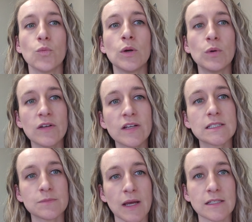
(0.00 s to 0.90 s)
we would have
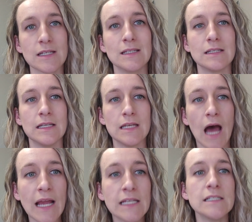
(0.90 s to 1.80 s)
expected
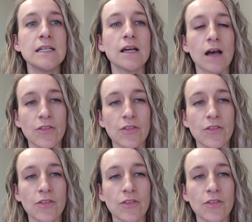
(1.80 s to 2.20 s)
90